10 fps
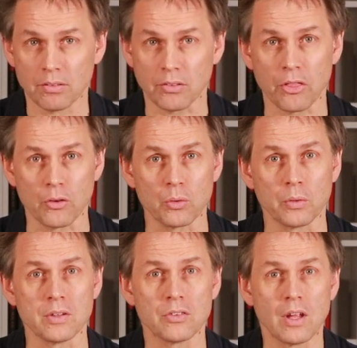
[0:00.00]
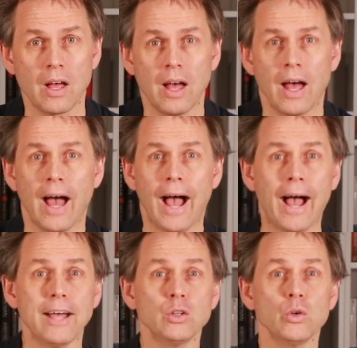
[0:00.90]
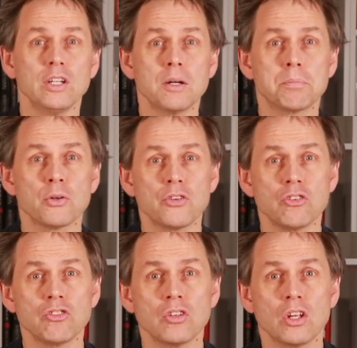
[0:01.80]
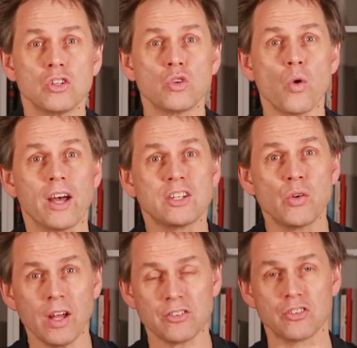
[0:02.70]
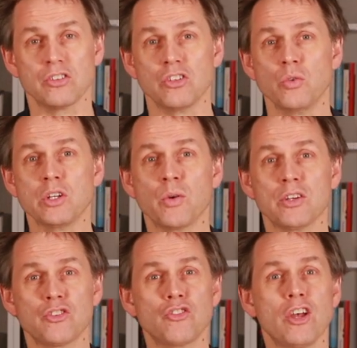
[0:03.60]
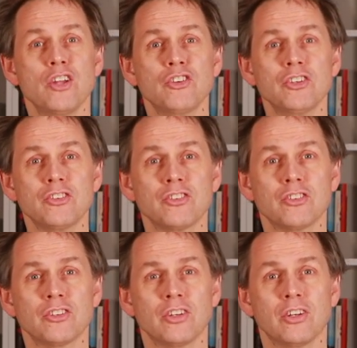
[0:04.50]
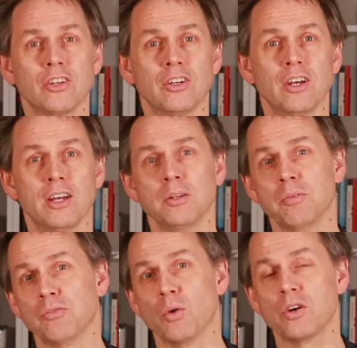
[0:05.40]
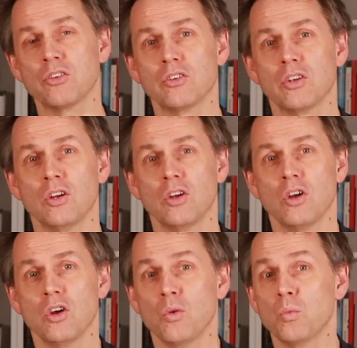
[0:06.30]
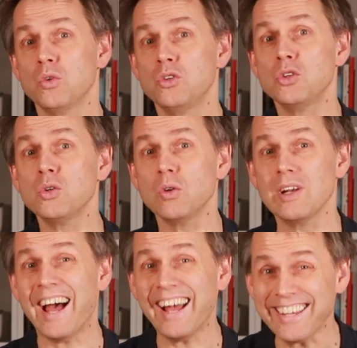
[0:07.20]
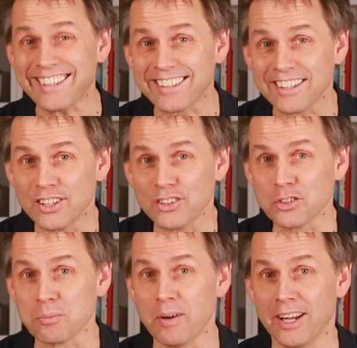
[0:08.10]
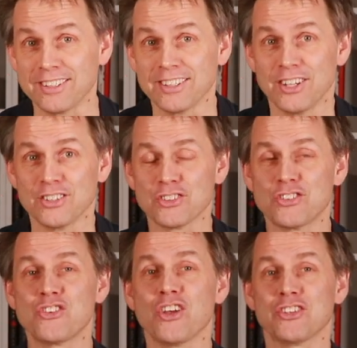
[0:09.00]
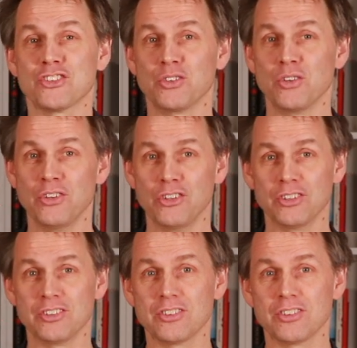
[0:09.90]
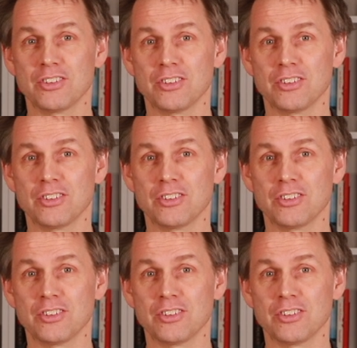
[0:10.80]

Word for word: The third one is, are you in a position to address the requested changes? And number four is, would you like to make the suggested revisions?